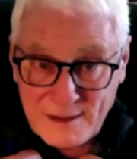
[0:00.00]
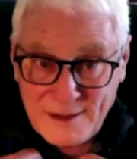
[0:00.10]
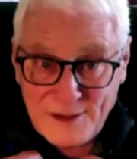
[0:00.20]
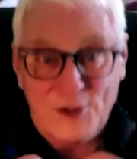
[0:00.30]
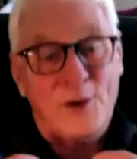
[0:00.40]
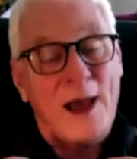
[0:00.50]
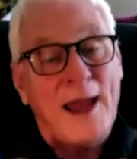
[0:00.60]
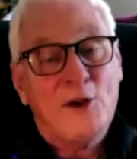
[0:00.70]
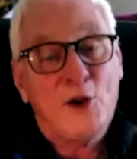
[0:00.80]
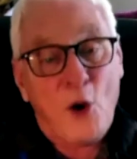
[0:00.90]
you know, I
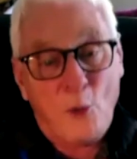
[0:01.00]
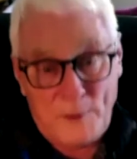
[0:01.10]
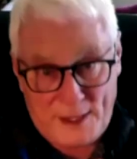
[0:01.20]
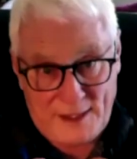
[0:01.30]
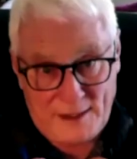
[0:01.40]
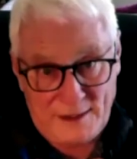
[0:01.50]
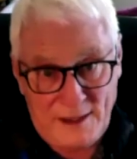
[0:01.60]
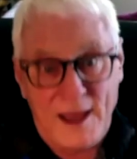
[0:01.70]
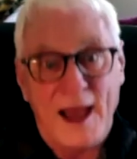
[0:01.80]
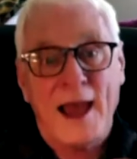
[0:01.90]
know me.
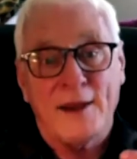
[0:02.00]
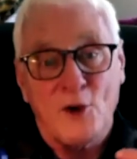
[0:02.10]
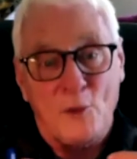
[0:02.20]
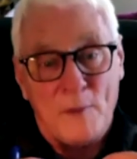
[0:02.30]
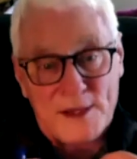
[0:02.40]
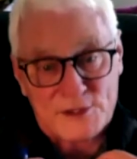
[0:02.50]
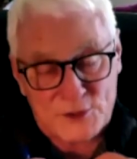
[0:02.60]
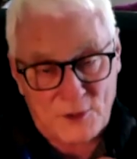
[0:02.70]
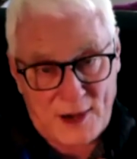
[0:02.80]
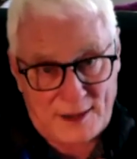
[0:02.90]
I know my
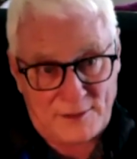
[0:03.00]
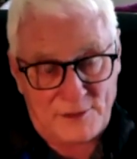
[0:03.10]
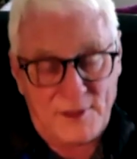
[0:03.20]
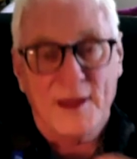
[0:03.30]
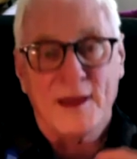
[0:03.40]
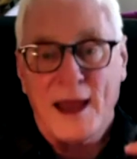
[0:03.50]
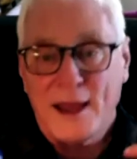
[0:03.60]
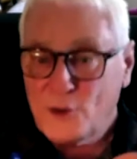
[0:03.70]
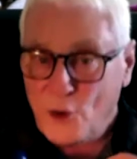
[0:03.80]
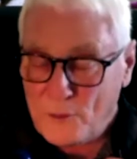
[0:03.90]
strength.
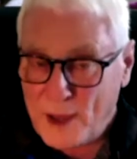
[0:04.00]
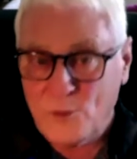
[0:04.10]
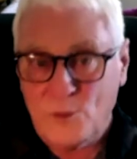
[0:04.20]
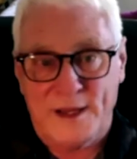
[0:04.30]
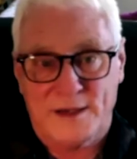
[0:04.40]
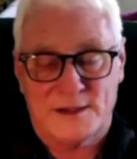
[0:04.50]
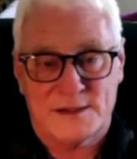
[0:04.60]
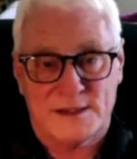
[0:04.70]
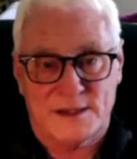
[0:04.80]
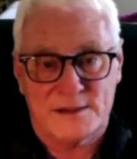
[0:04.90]
I know my
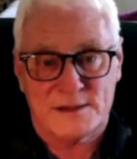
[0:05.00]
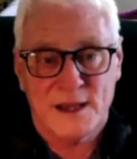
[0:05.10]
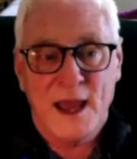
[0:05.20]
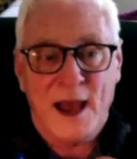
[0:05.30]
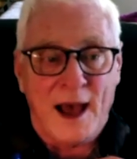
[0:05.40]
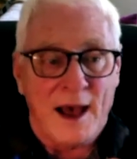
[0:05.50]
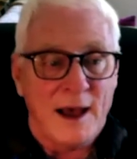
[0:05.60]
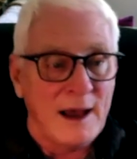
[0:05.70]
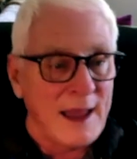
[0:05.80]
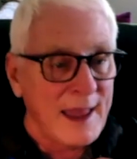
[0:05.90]
weaknesses.
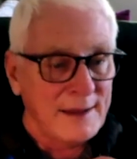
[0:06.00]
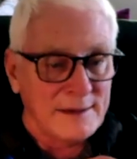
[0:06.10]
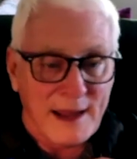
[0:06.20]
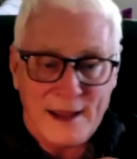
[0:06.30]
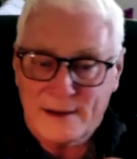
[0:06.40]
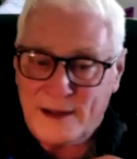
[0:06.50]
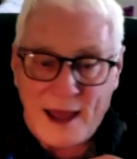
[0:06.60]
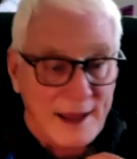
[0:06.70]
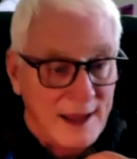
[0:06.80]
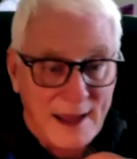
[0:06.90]
And
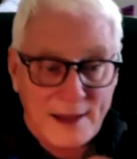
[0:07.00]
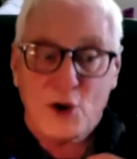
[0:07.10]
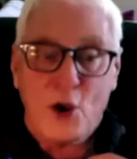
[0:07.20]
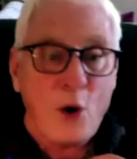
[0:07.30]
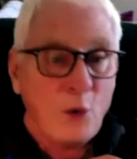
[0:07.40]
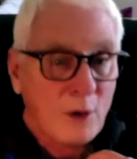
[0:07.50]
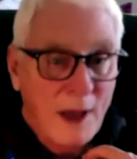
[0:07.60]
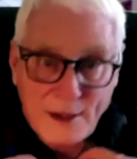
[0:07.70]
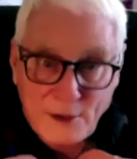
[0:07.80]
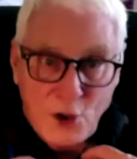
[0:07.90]
I
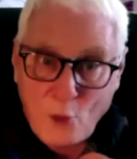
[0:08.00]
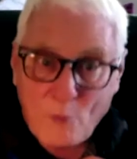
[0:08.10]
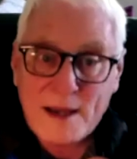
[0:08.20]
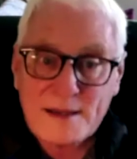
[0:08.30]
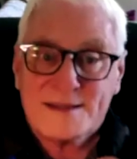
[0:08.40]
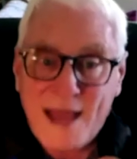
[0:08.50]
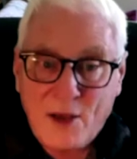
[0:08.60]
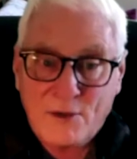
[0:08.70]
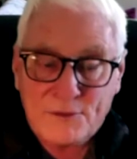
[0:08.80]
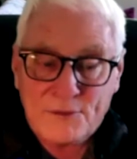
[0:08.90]
know myself.